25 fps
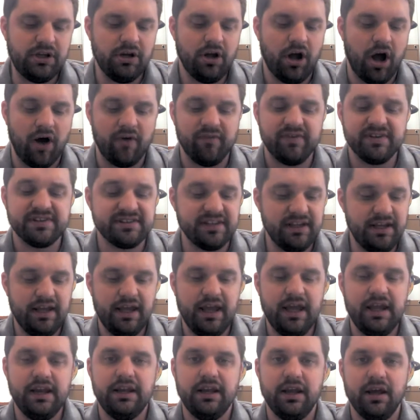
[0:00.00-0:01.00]

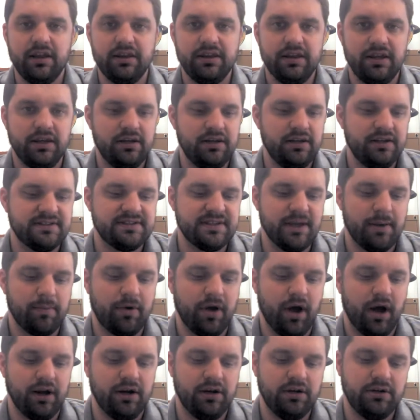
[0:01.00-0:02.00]
Obviously India, the Indian
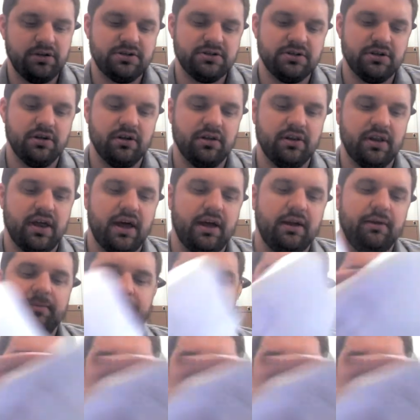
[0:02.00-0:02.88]
subcontinent, you should know that.